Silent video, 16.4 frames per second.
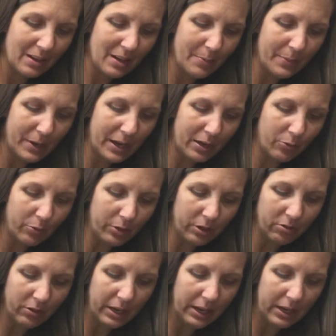coming out
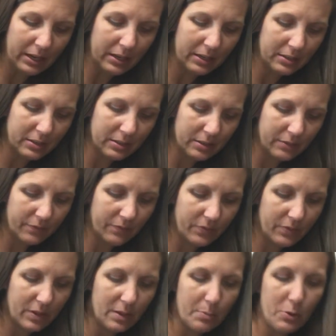wrong and
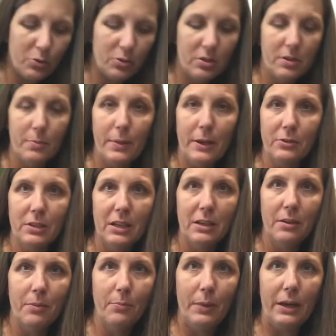the mousse is
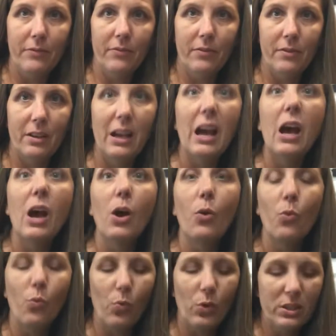melting, but
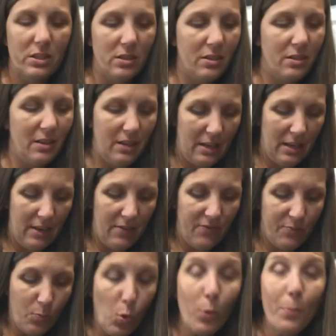once
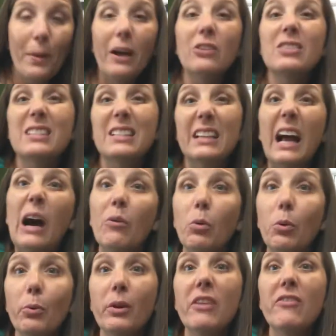if more melts, then I
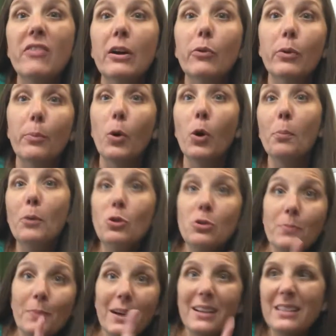will refill with more mousse
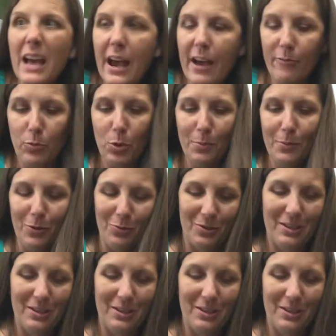because I have more mousse.